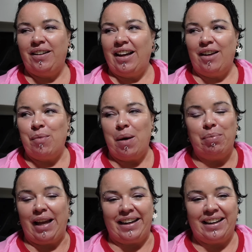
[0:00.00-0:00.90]
like my
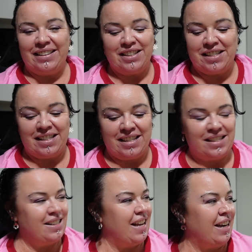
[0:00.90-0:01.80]
bladder just
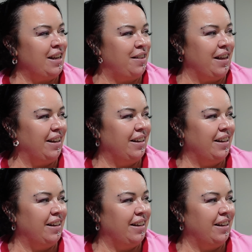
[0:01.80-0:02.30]
is anything."